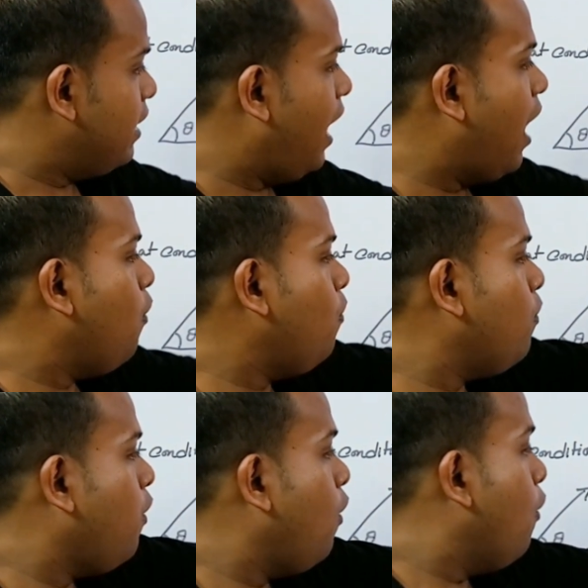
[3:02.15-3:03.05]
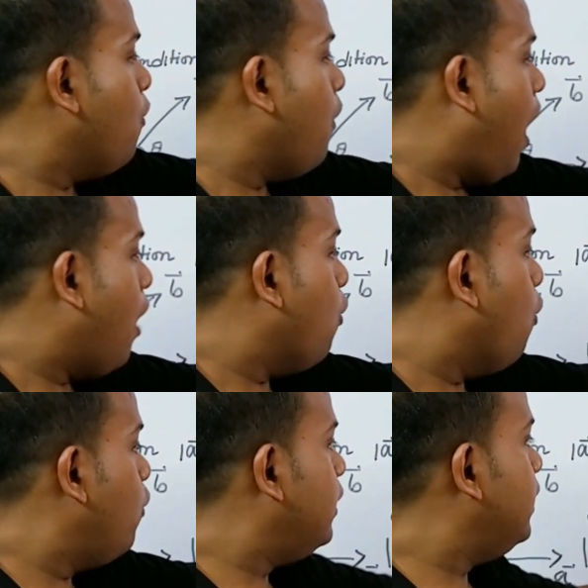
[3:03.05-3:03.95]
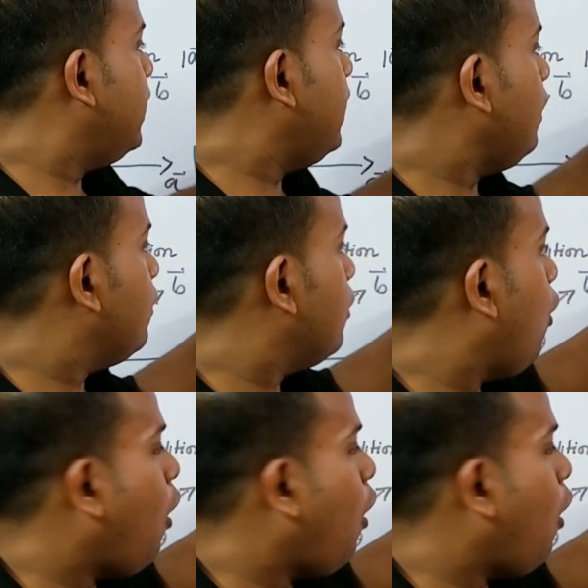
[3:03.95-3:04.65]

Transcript: Now only